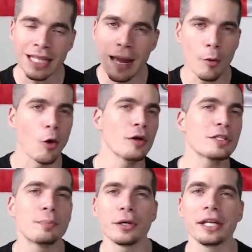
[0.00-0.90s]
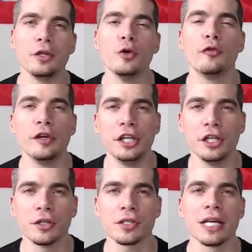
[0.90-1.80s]
I'm always putting new
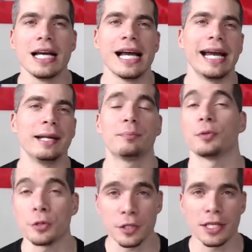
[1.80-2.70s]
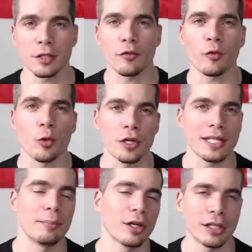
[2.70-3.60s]
videos in Portuguese, of course.
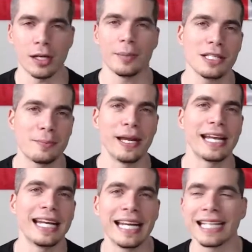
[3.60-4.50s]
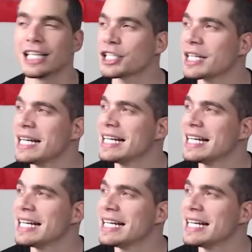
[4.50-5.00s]
I'm not gonna be speaking English.